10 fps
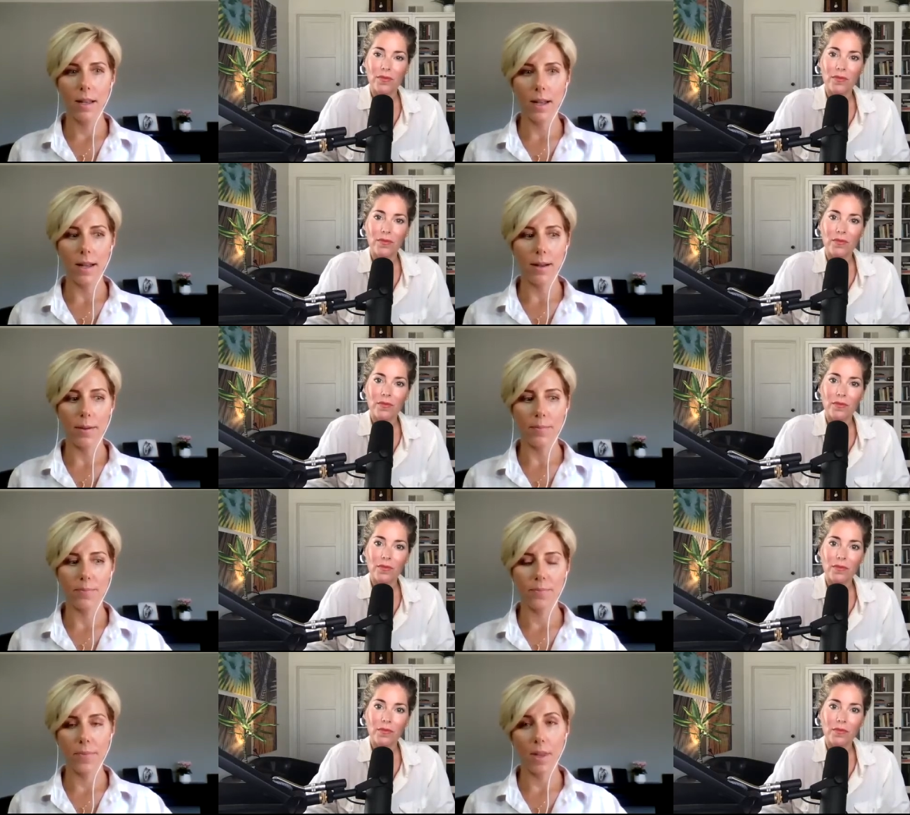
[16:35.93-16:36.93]
Speaker 1: Um,
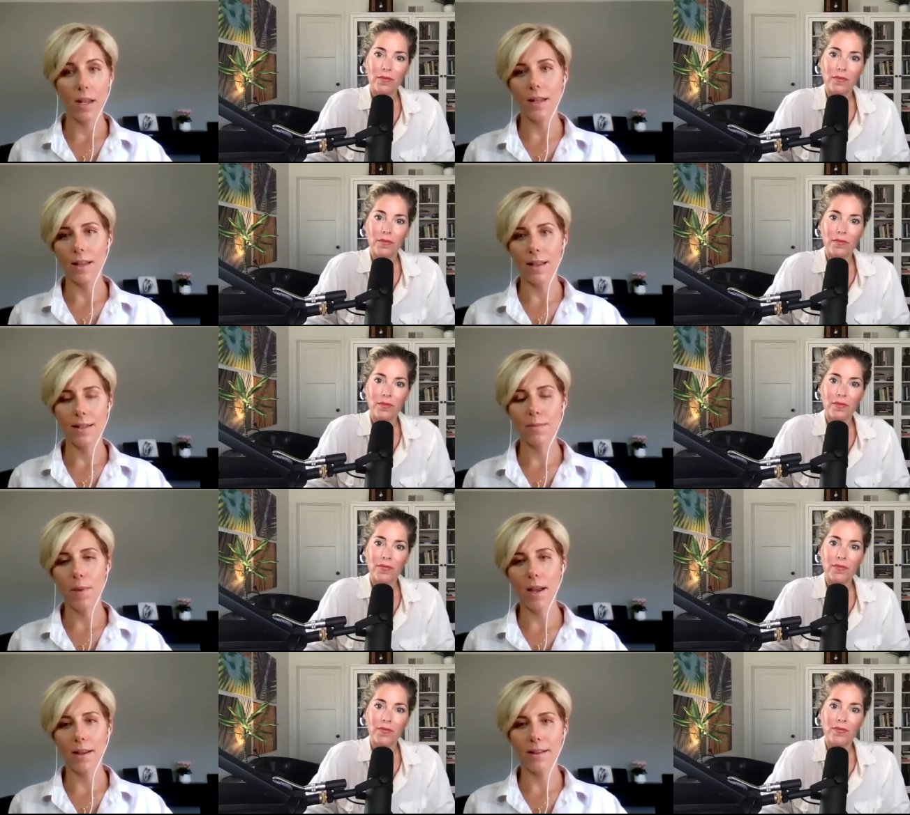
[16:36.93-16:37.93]
and yeah, that's
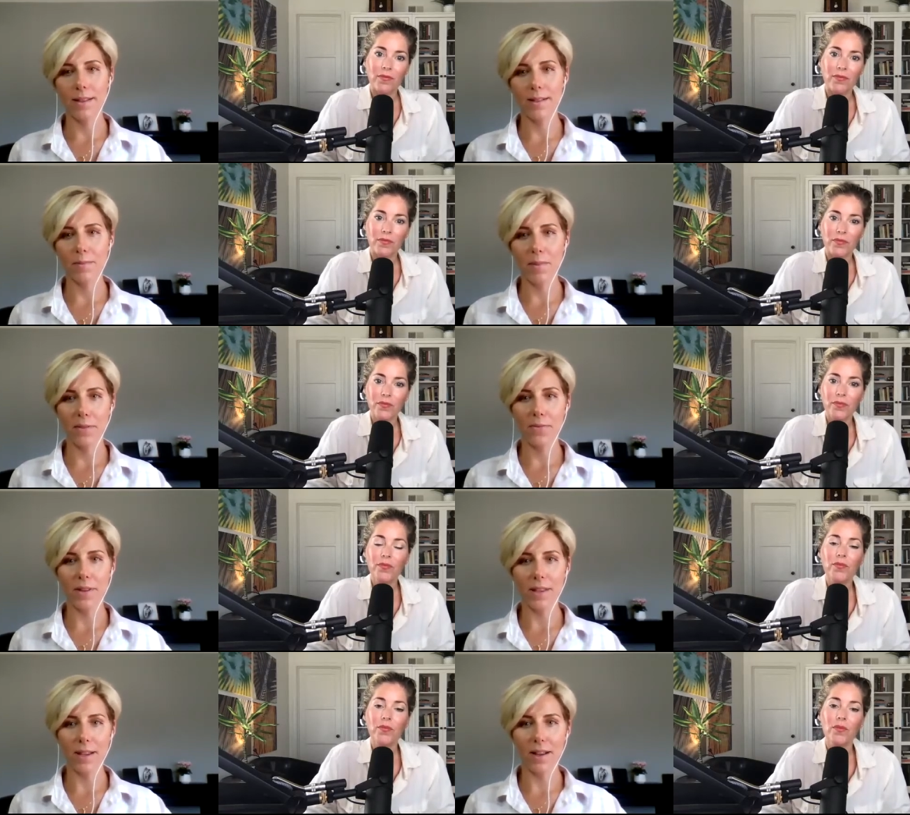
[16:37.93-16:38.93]
my that's my
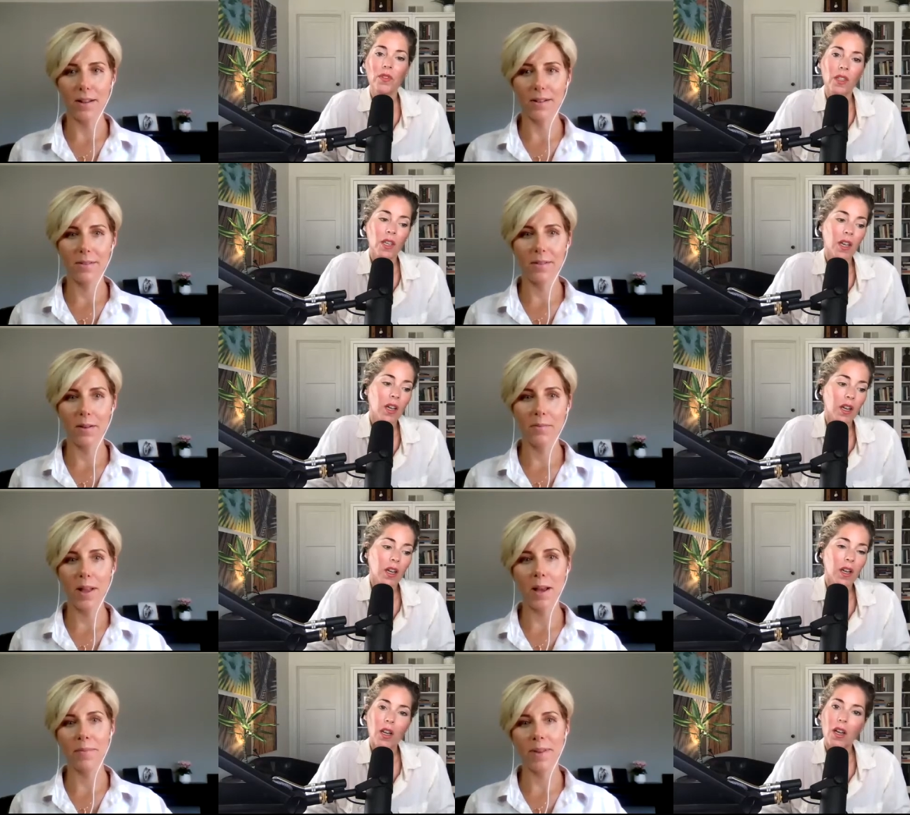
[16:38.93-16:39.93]
feeling on on
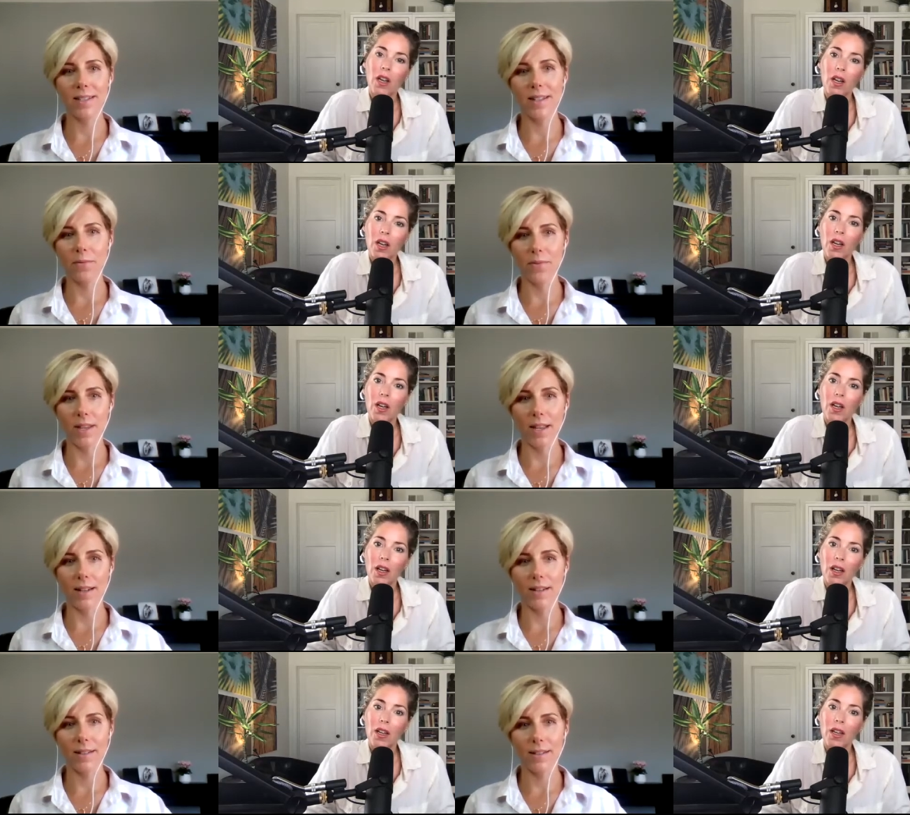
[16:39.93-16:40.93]
plant based and
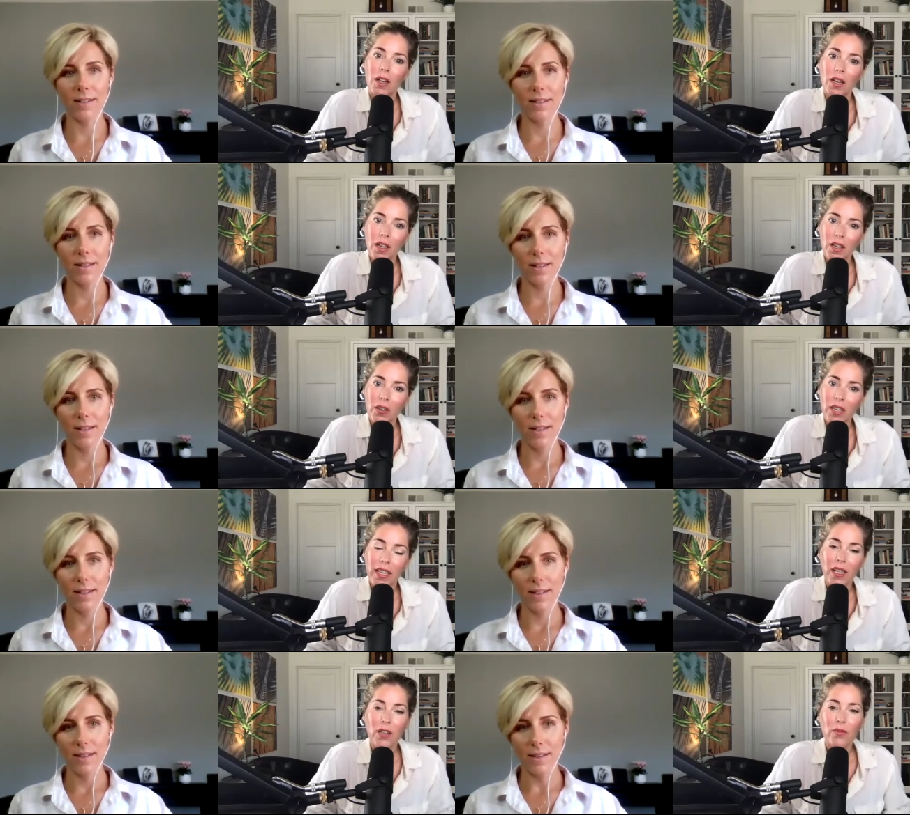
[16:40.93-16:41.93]
vegan.
Speaker 2: Okay,
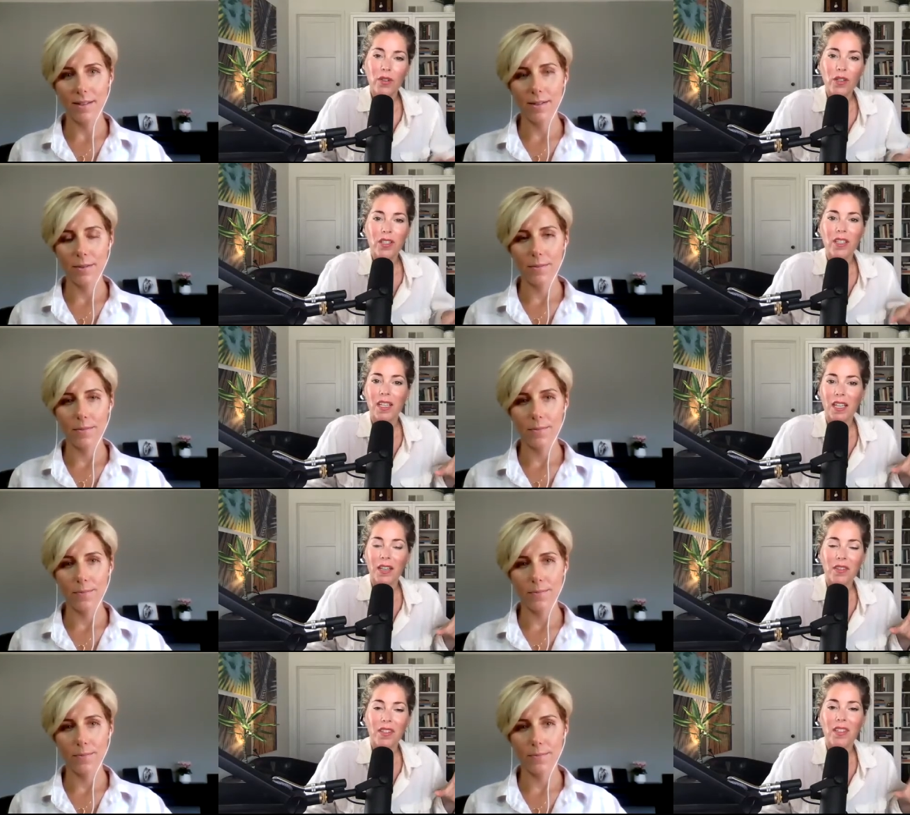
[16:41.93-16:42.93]
and conversely, kind
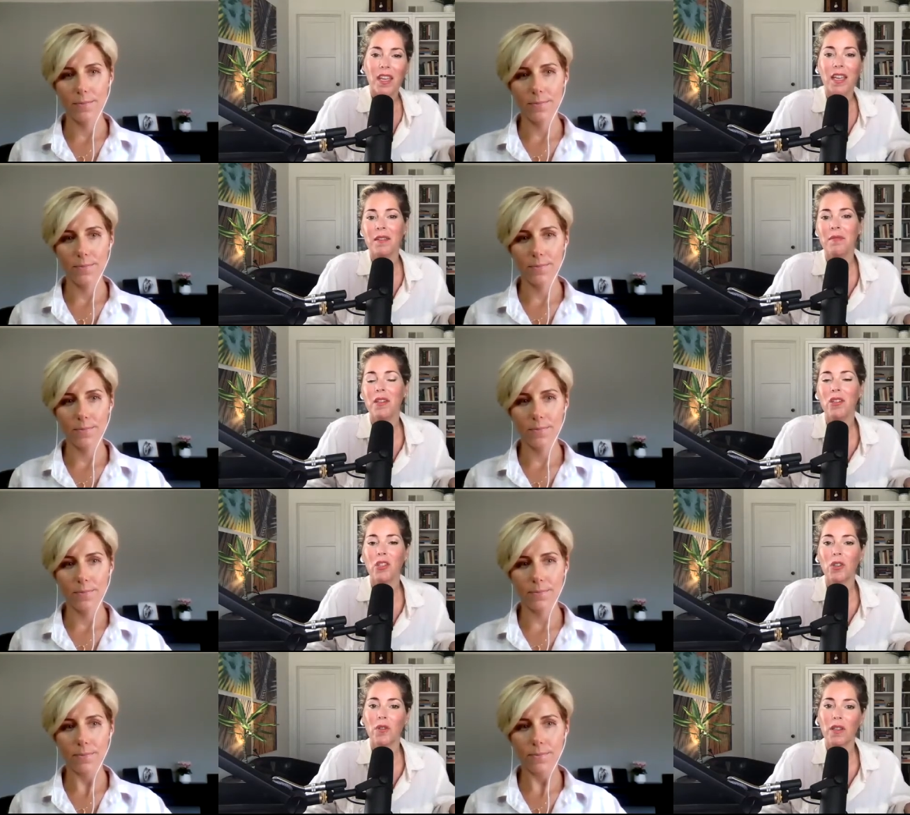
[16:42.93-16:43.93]
of the same
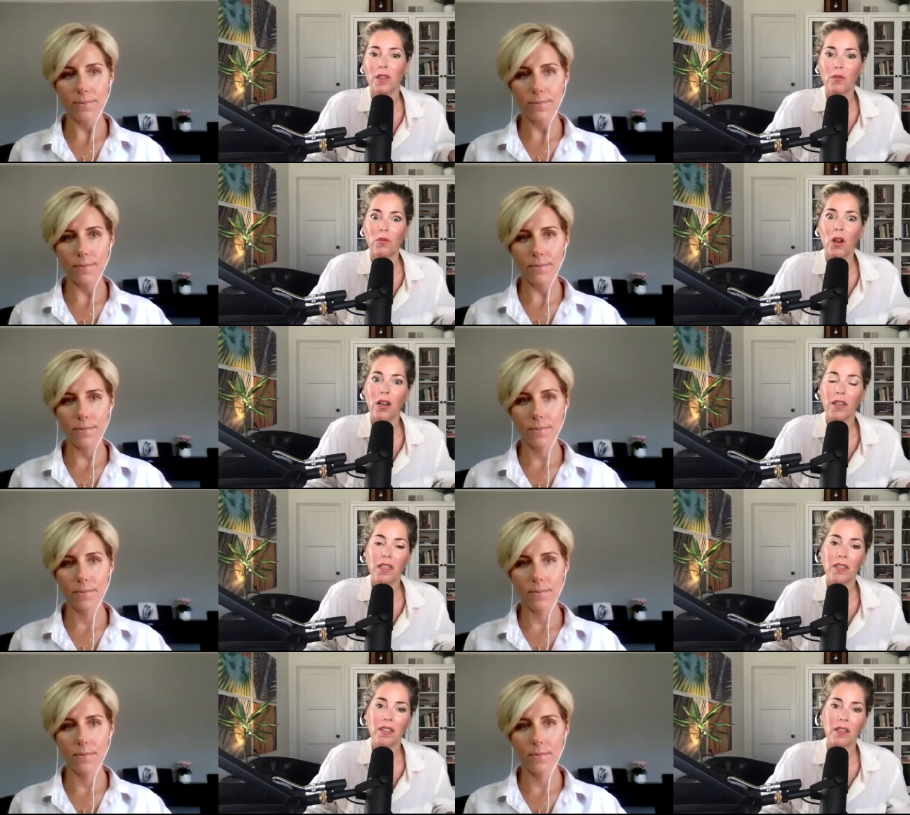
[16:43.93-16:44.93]
issue in the Raw
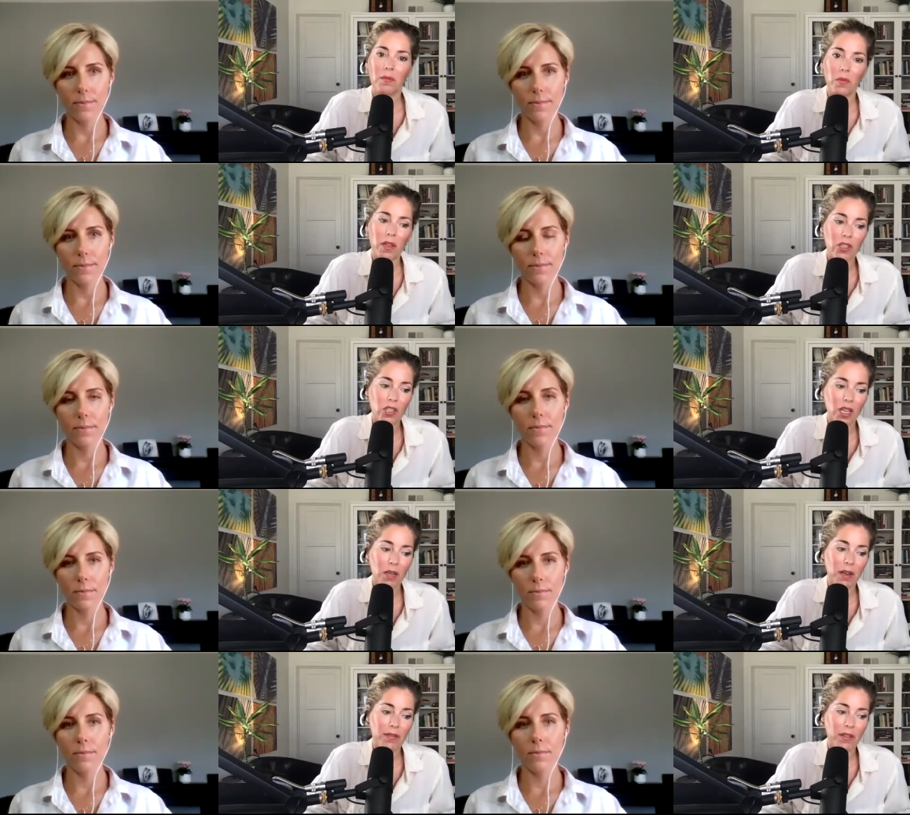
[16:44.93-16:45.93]
kingdom, which
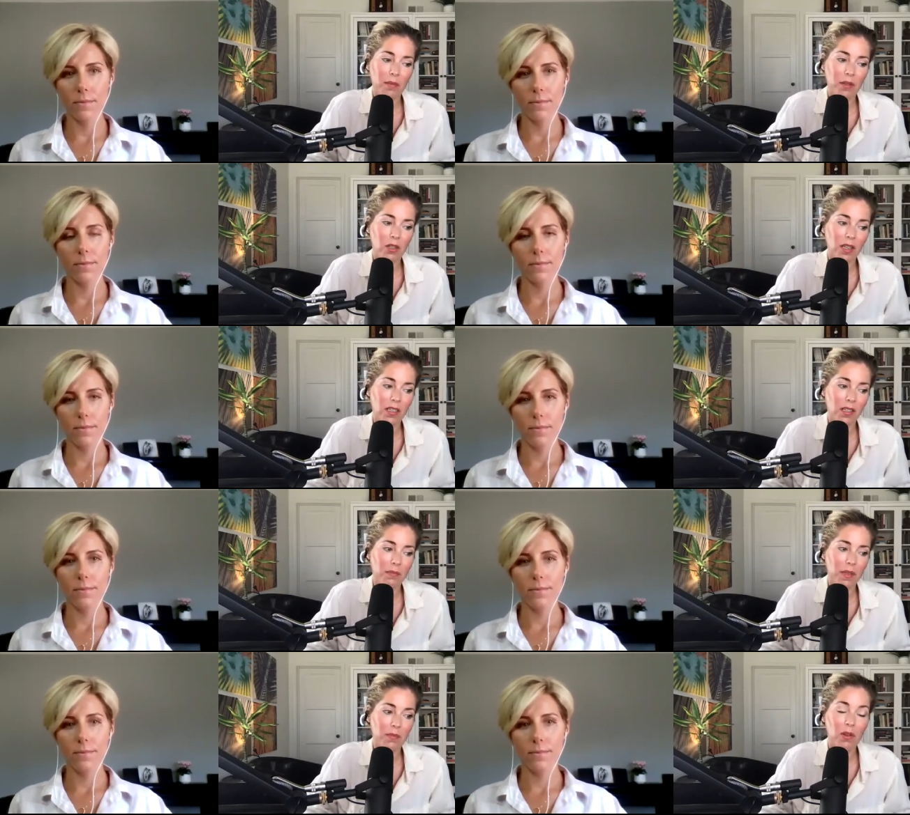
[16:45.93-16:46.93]
um, I've come across some
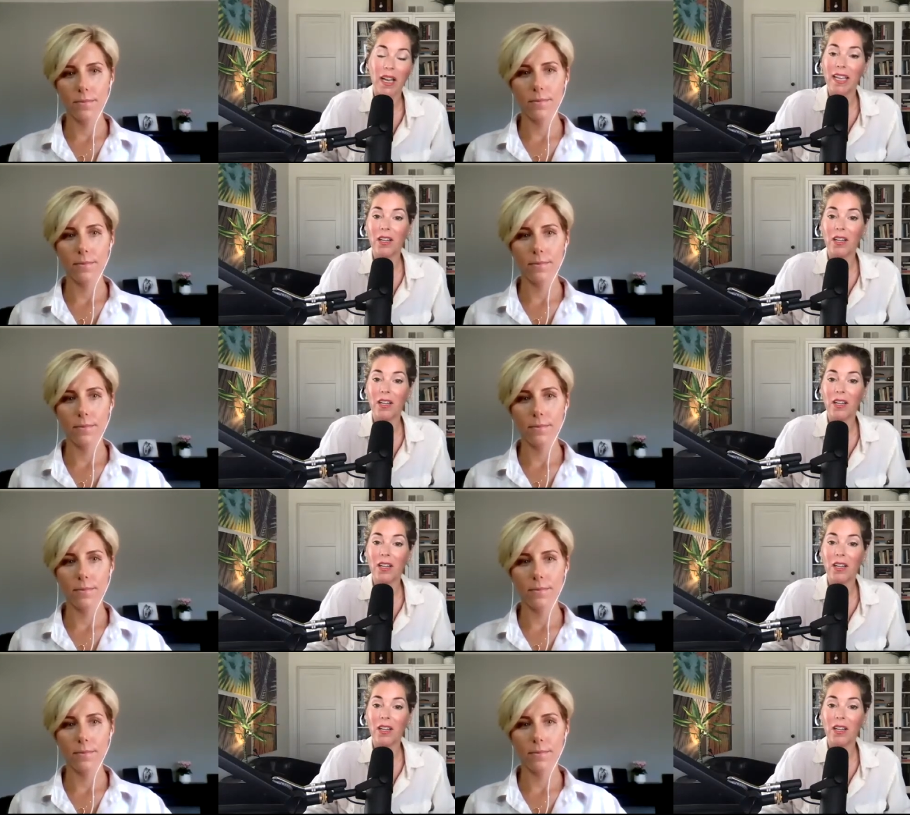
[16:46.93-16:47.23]
people. I had